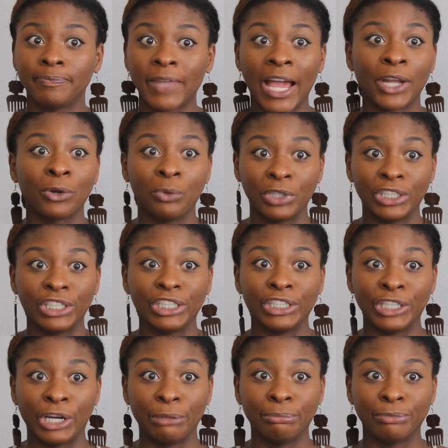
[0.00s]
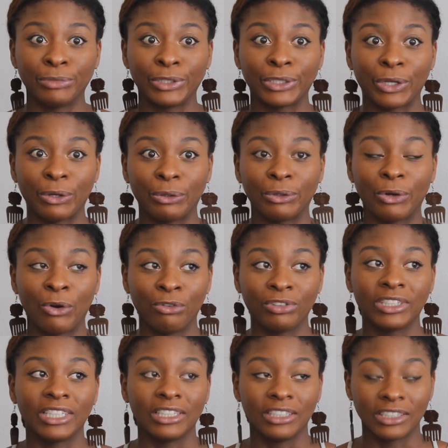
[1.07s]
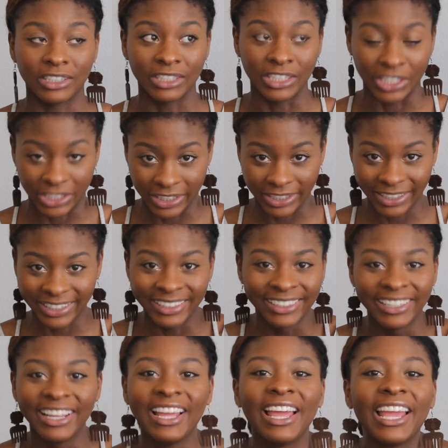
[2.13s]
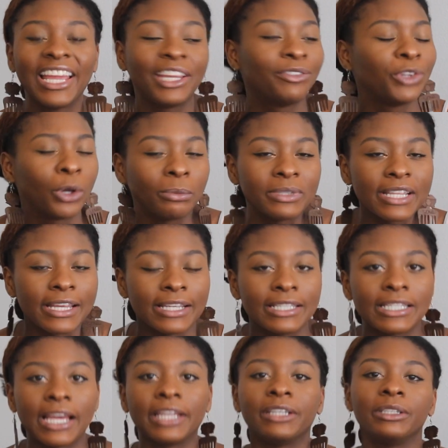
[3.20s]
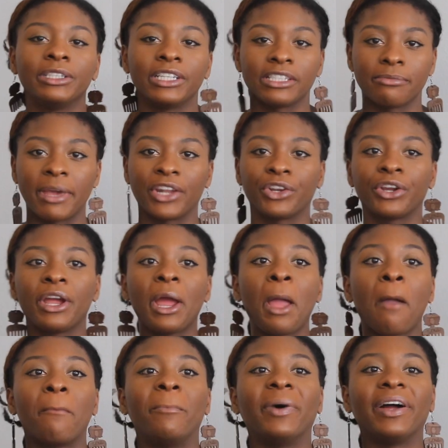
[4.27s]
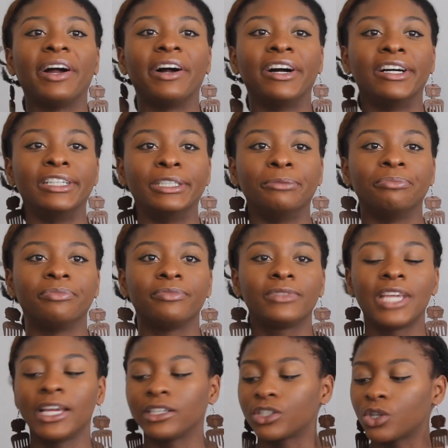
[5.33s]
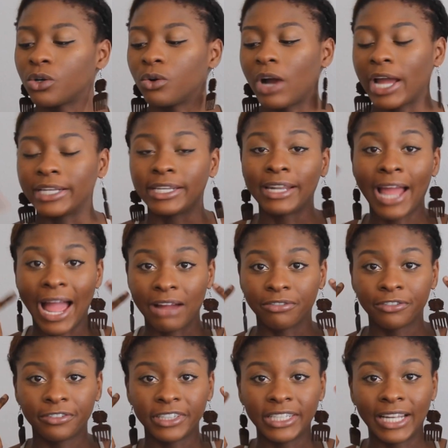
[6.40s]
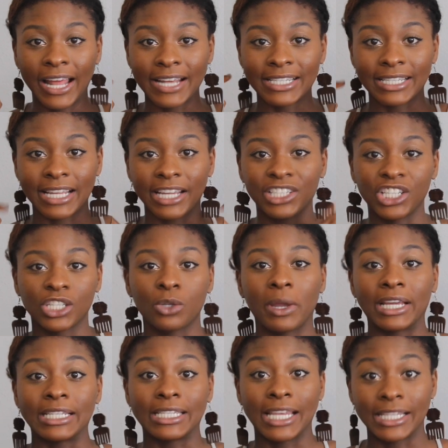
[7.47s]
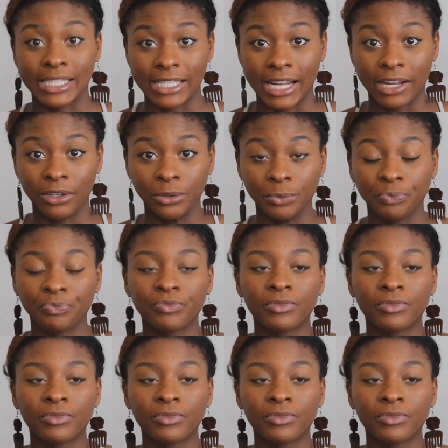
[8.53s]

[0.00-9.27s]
I don't want to look dumb, so hopefully it looks good. Even though I'm staying inside, it doesn't matter. But yeah, so I did half of it last night just so I could test it out.